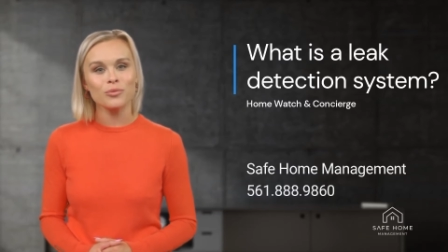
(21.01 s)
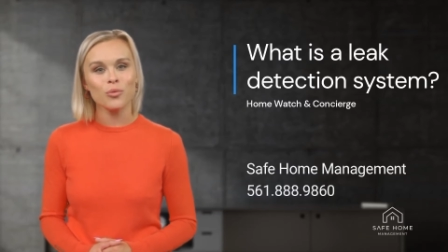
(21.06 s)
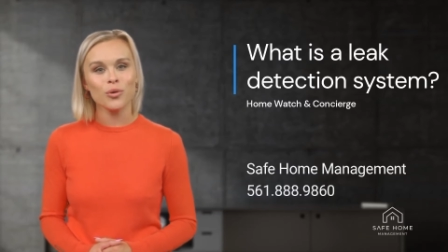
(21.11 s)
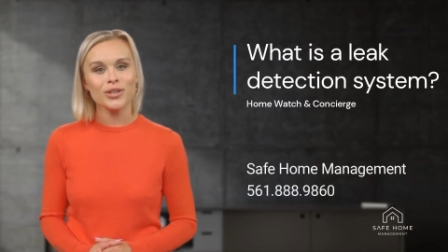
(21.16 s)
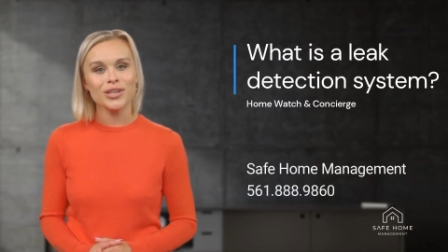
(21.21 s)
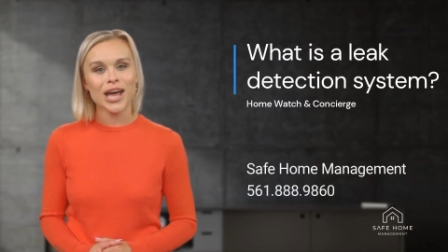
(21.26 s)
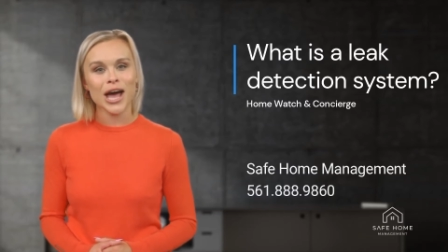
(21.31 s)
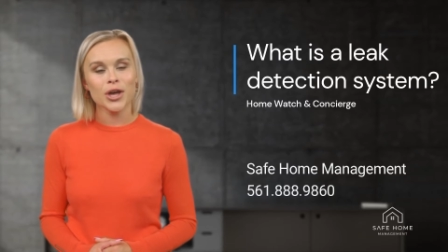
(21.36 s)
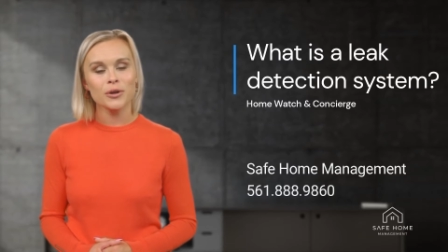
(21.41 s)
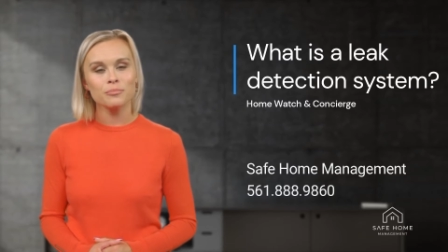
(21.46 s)

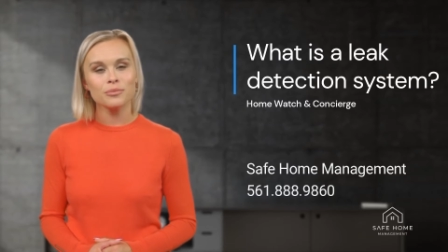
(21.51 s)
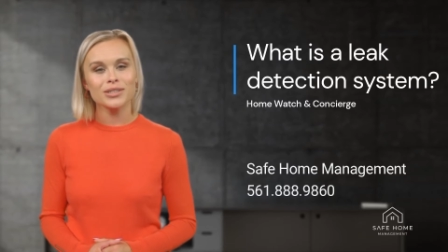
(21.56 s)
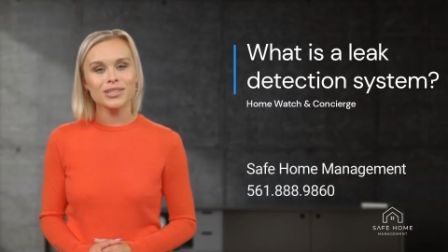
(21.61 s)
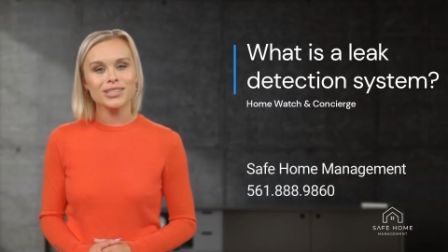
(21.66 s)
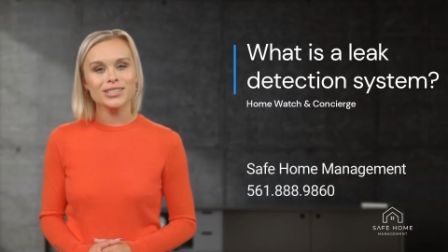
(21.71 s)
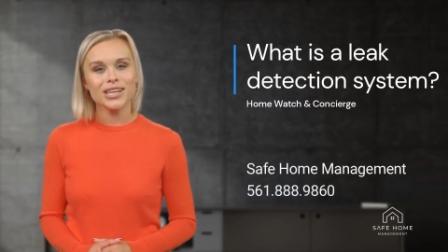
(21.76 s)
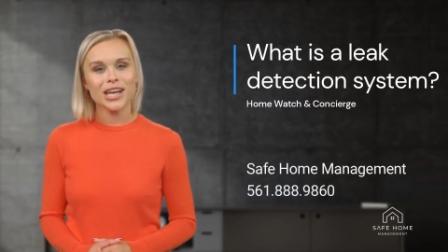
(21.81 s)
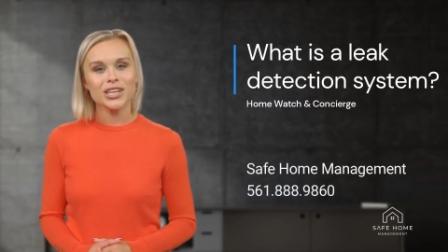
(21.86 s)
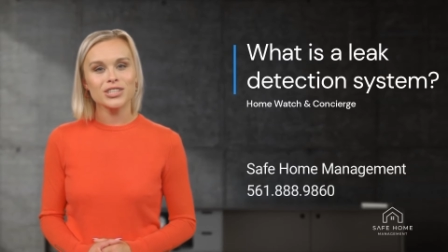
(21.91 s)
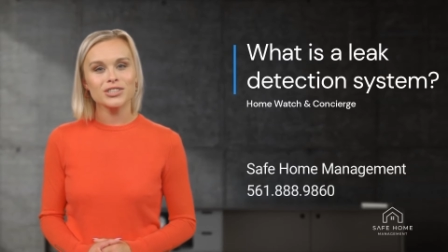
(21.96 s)
Without the
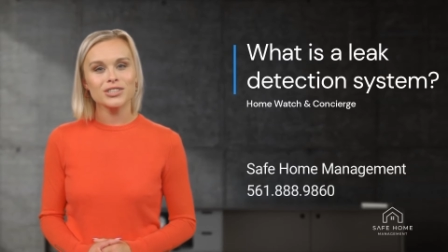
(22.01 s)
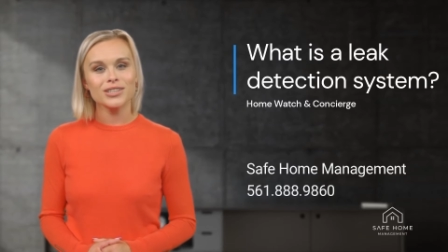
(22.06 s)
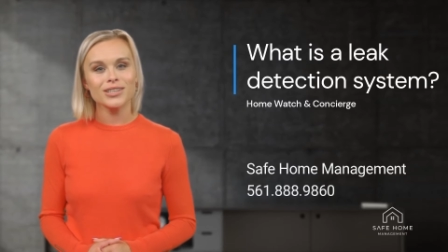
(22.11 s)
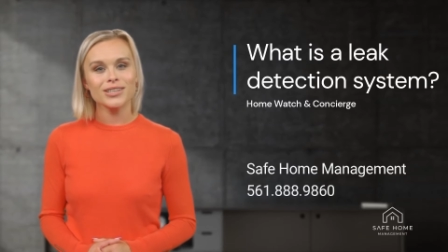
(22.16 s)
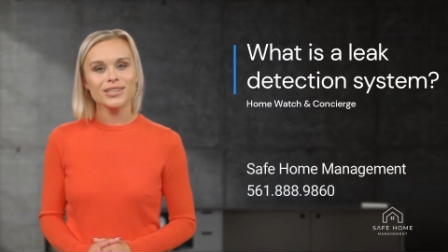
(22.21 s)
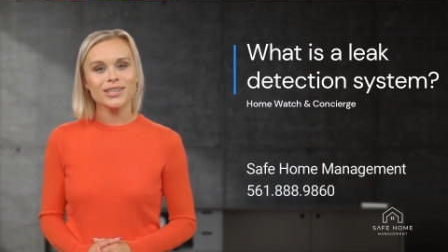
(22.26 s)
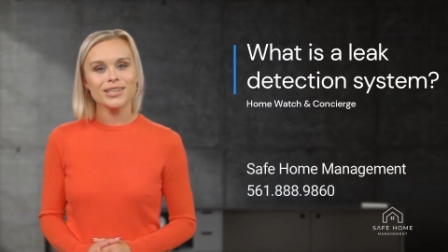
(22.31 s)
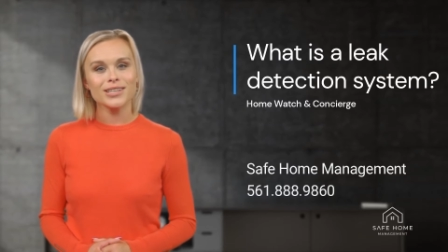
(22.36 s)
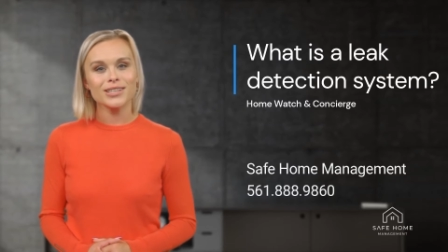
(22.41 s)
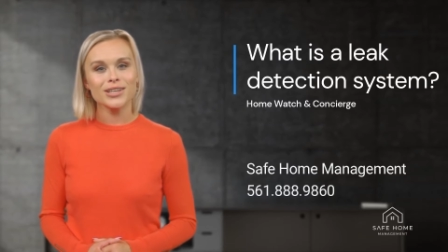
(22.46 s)

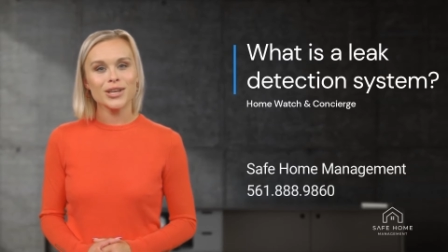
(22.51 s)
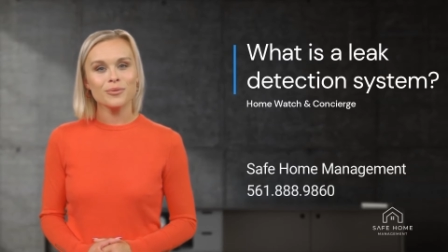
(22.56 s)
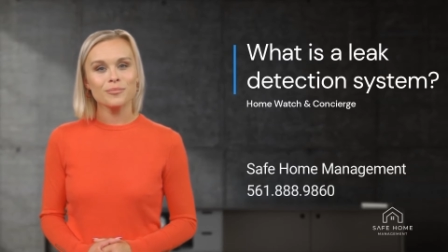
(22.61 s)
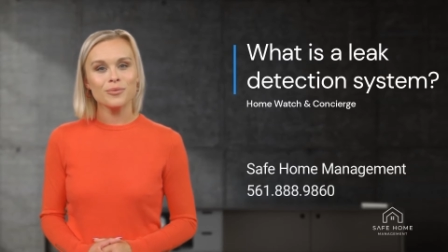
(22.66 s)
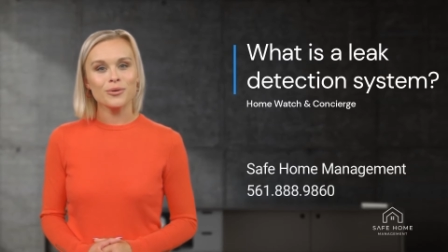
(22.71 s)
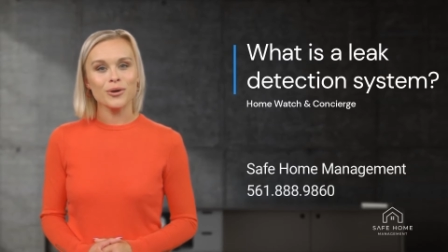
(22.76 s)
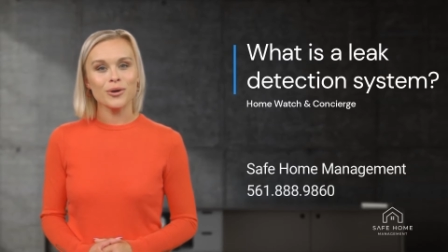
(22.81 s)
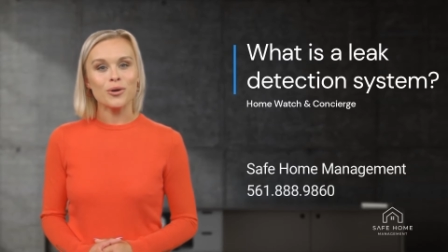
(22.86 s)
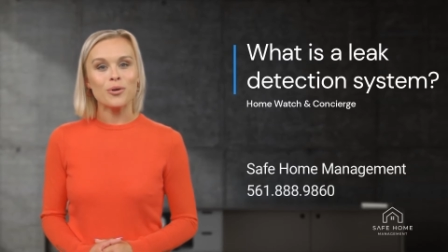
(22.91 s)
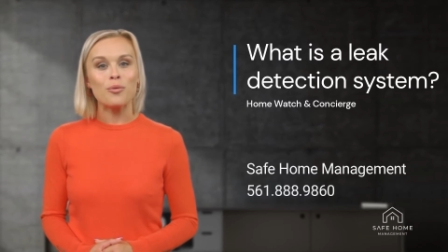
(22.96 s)
detection
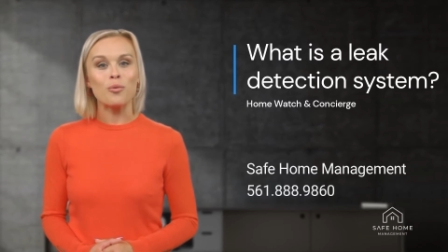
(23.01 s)
system,